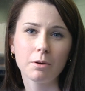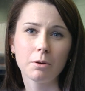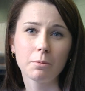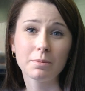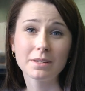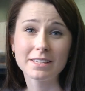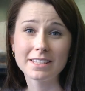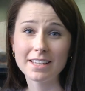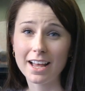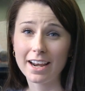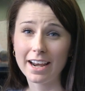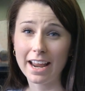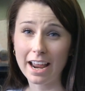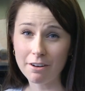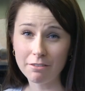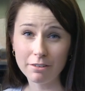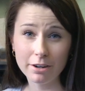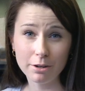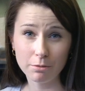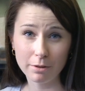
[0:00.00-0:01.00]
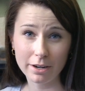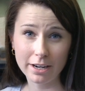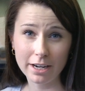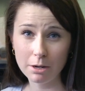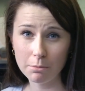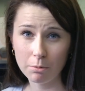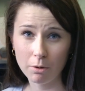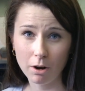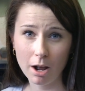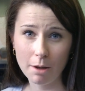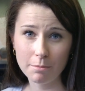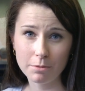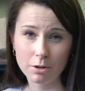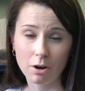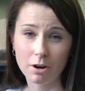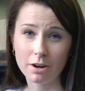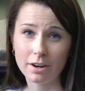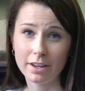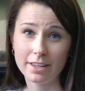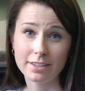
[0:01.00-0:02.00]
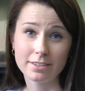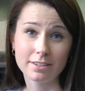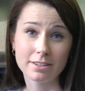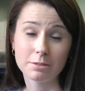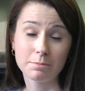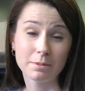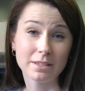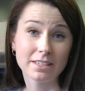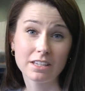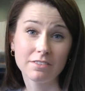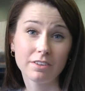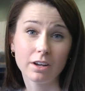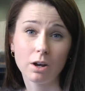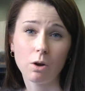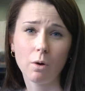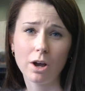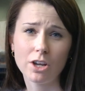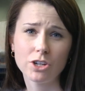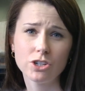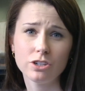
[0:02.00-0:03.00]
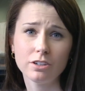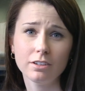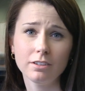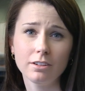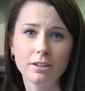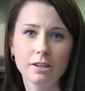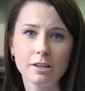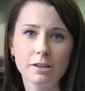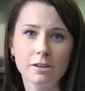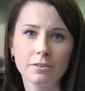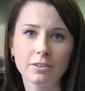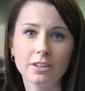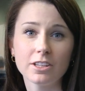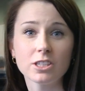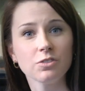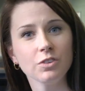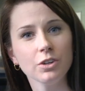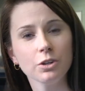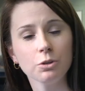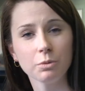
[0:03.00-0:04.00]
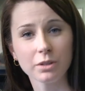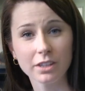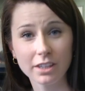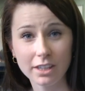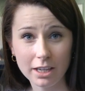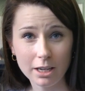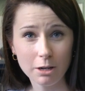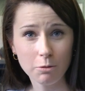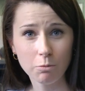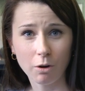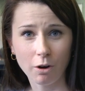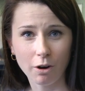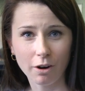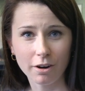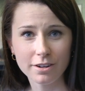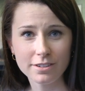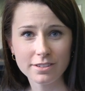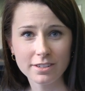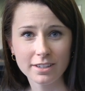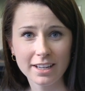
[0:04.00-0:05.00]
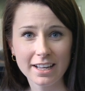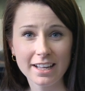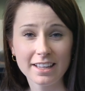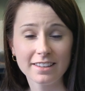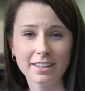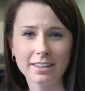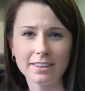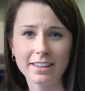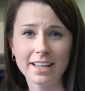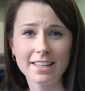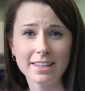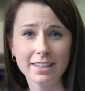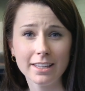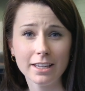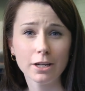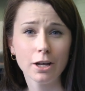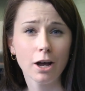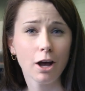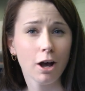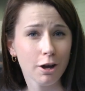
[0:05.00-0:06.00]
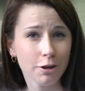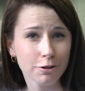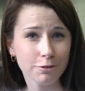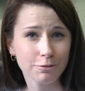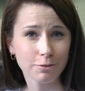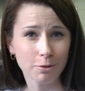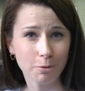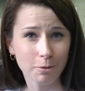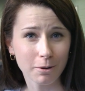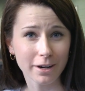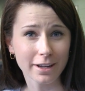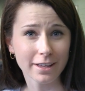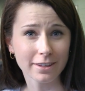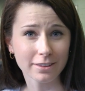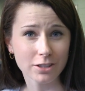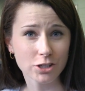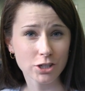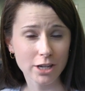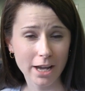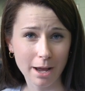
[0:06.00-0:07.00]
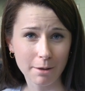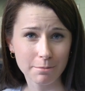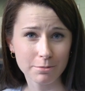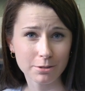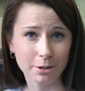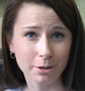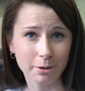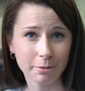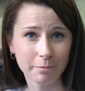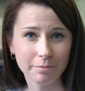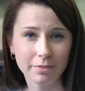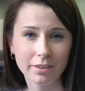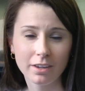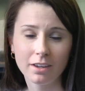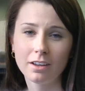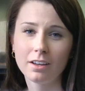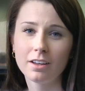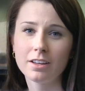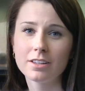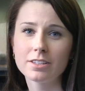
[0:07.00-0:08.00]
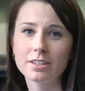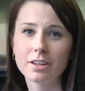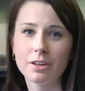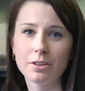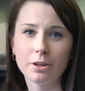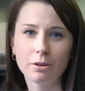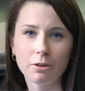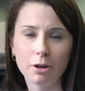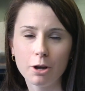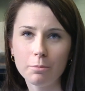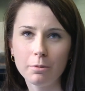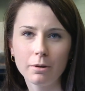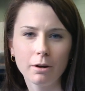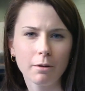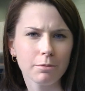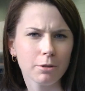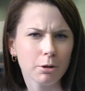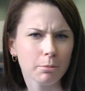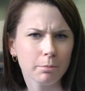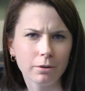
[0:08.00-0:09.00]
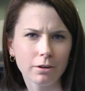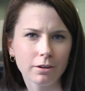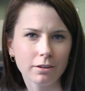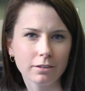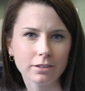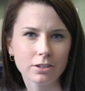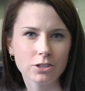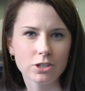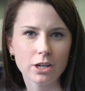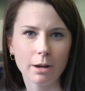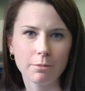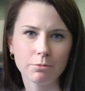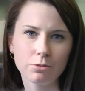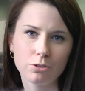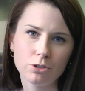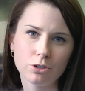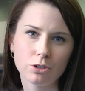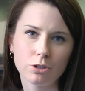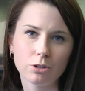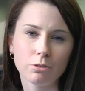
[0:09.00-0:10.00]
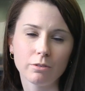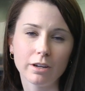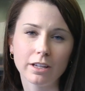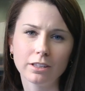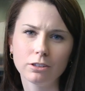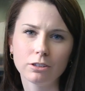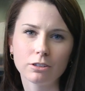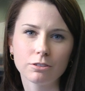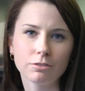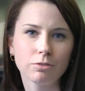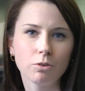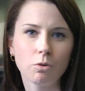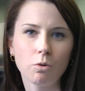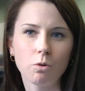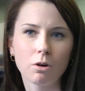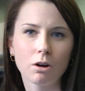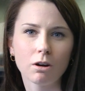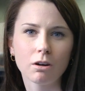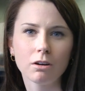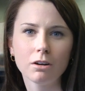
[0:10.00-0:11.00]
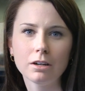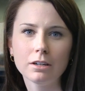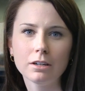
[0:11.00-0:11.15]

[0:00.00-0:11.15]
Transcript: Beside every reading prompt is a specific question that's filled with keywords that they then hunt for in the chapter. So they'll open up their book, the chapter 2, and look for